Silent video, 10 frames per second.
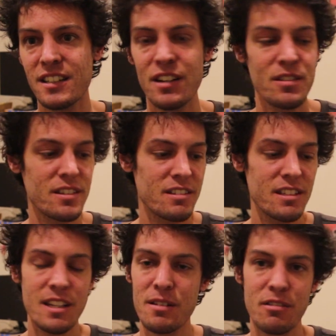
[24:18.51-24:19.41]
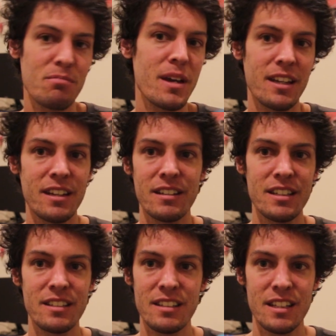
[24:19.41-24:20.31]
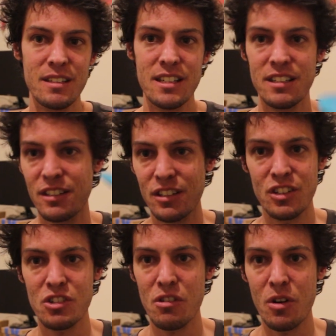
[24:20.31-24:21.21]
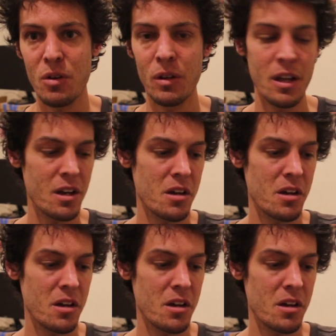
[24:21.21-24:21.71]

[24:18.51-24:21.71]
I don't see it making a disc that's easier to control.